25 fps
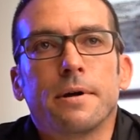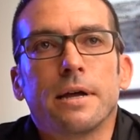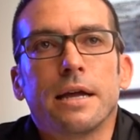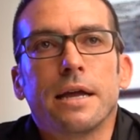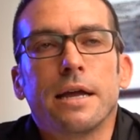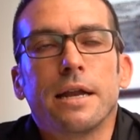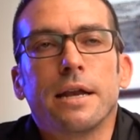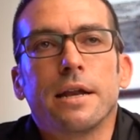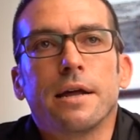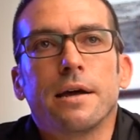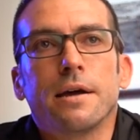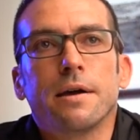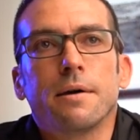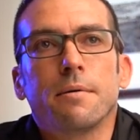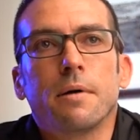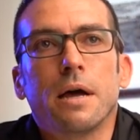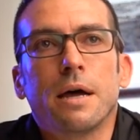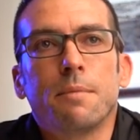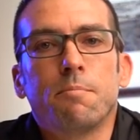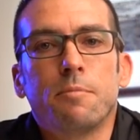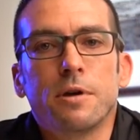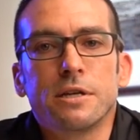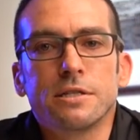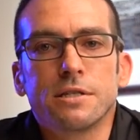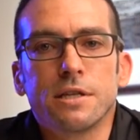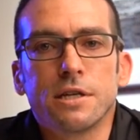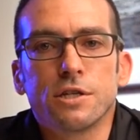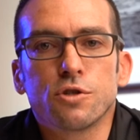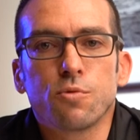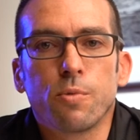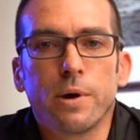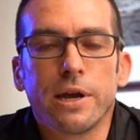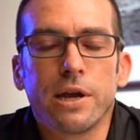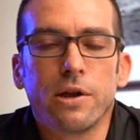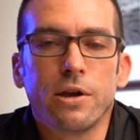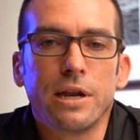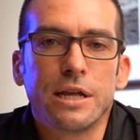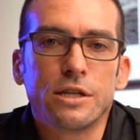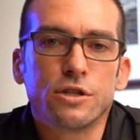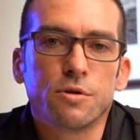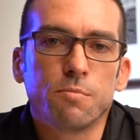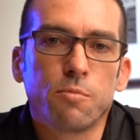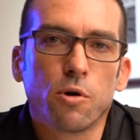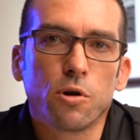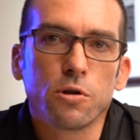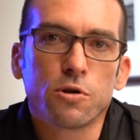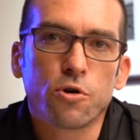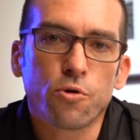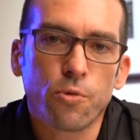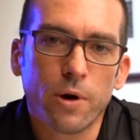in a business where you need to
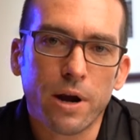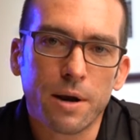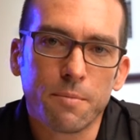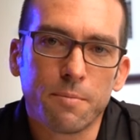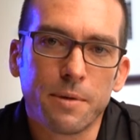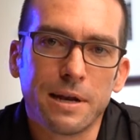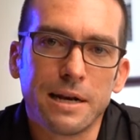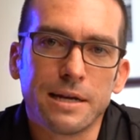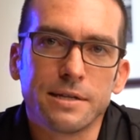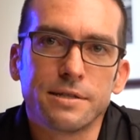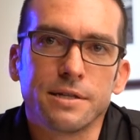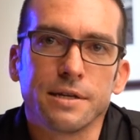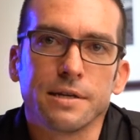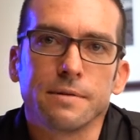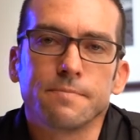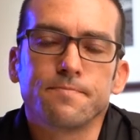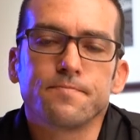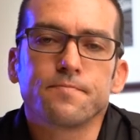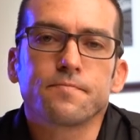build credibility,